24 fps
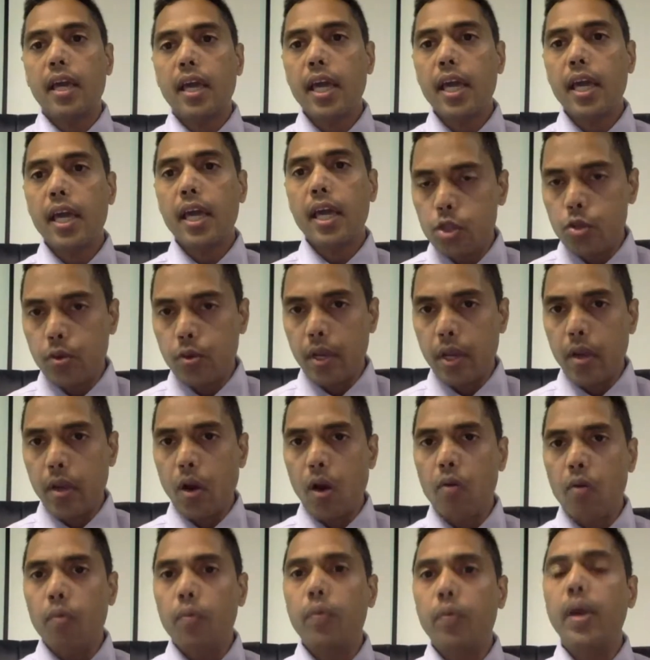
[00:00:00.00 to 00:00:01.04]
injury
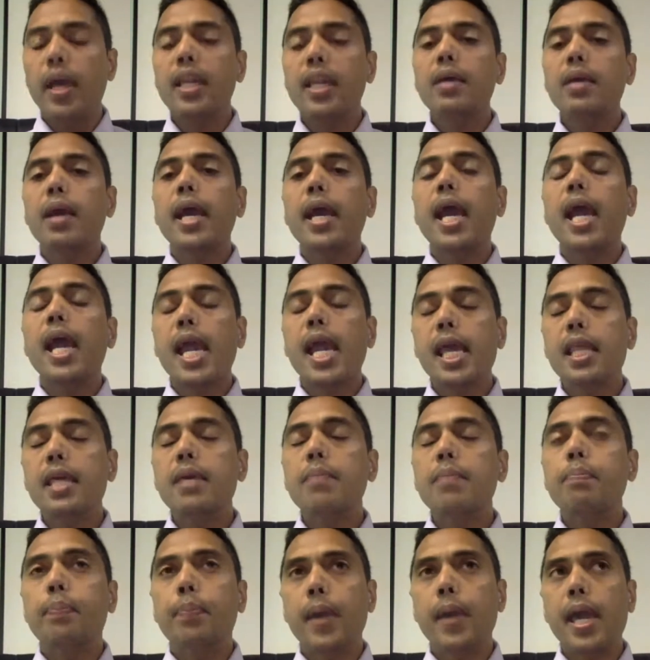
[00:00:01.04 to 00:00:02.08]
or
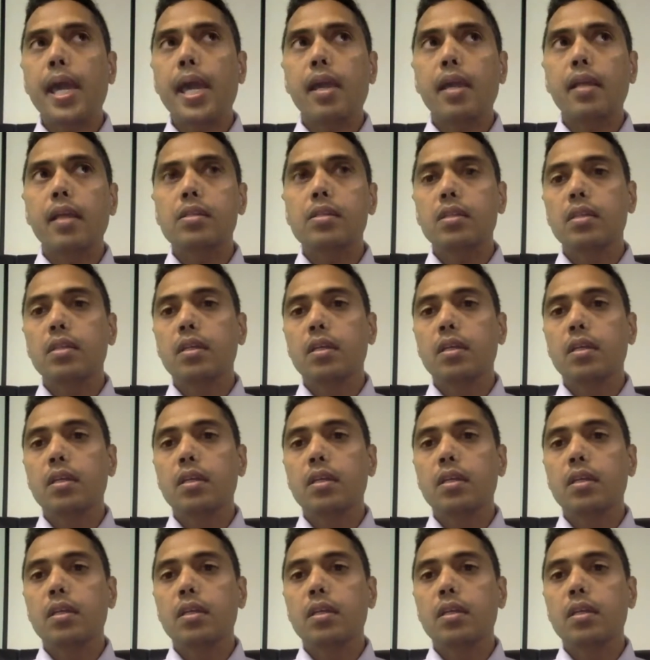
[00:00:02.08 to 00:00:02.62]
any pain